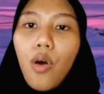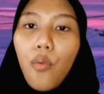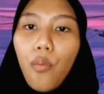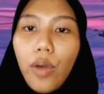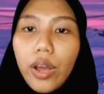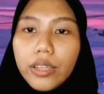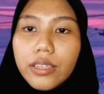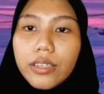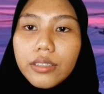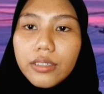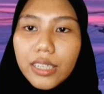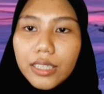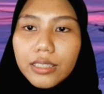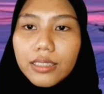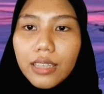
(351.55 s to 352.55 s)
whether
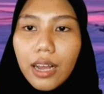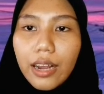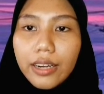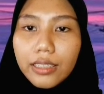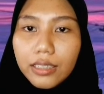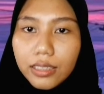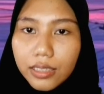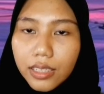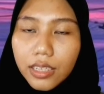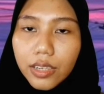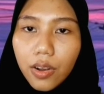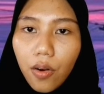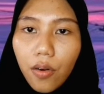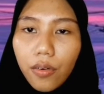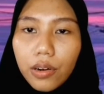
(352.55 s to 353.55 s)
read
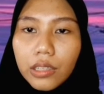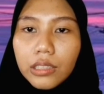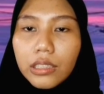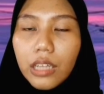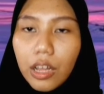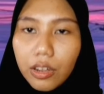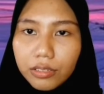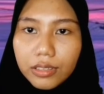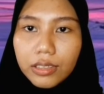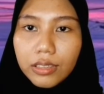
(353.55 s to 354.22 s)
silently or loud.